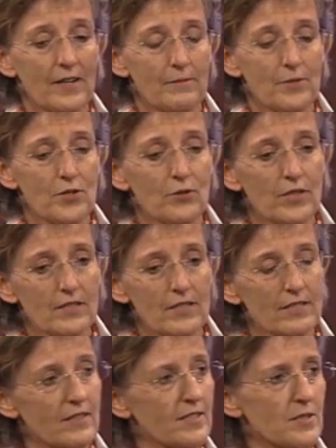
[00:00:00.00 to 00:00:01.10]
So
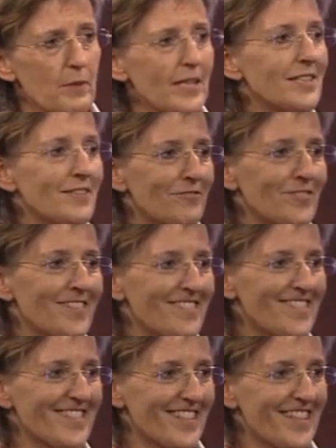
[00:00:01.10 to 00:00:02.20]
there's many
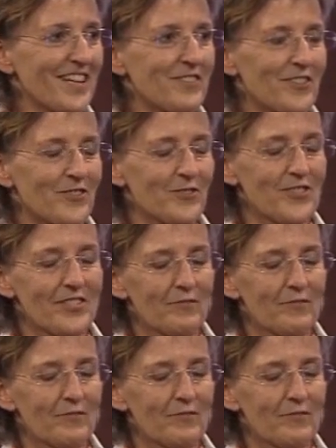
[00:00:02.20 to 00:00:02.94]
different scenarios.